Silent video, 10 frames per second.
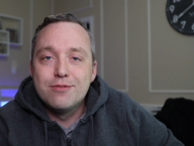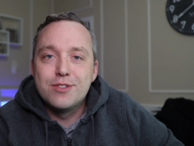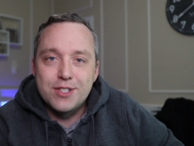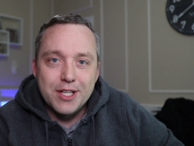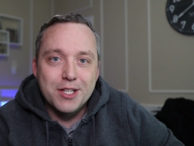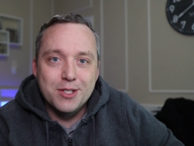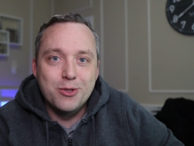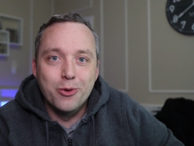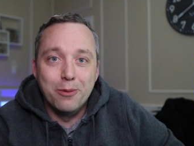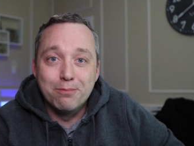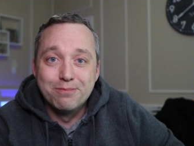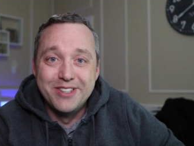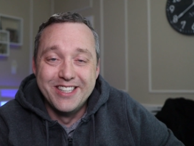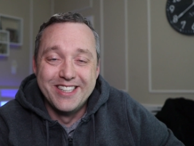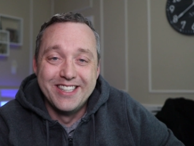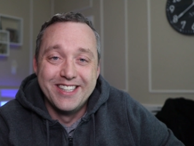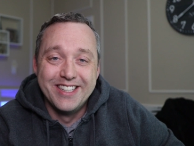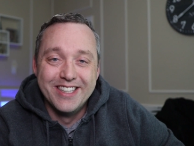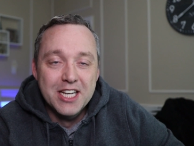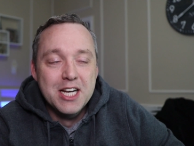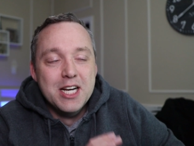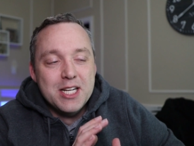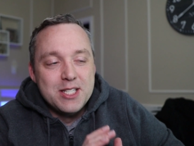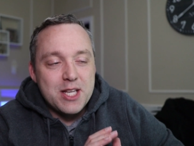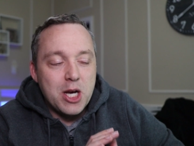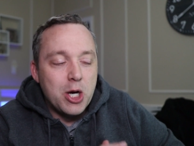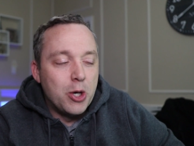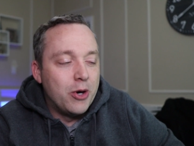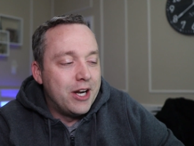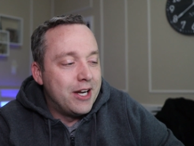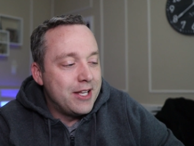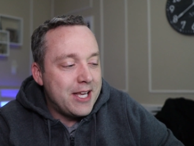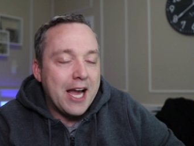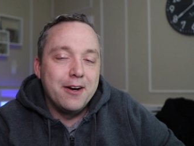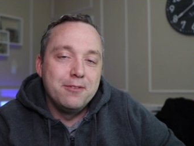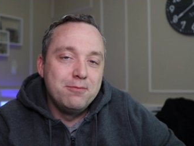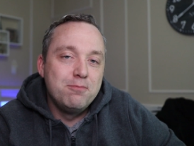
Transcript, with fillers: send it to them. So yeah.